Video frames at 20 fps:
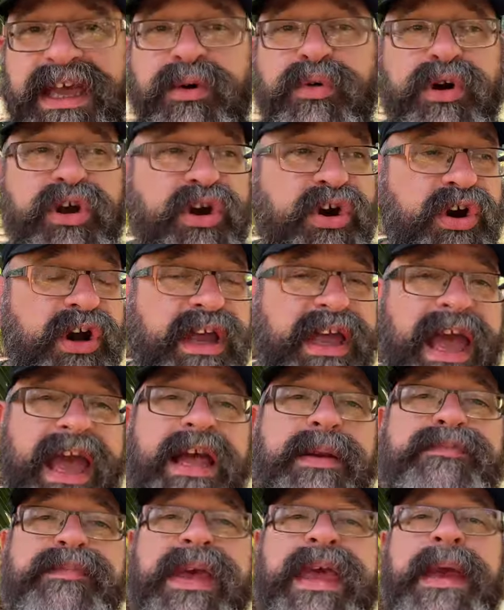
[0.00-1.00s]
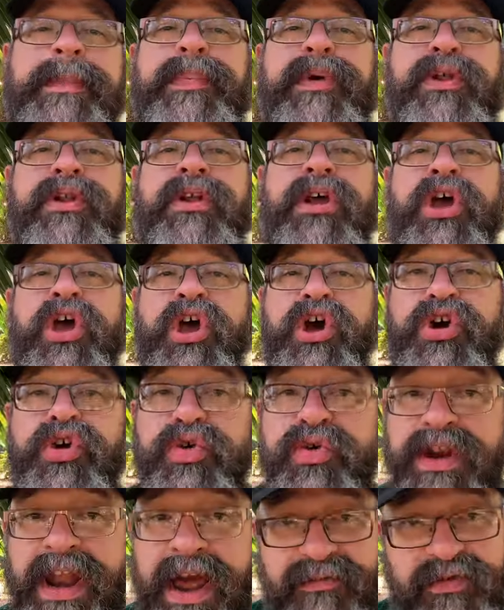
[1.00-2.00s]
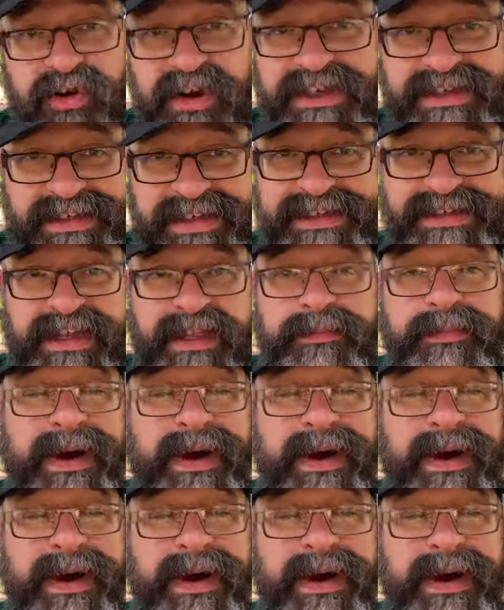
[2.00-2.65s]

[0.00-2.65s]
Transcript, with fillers: It would create people who never existed,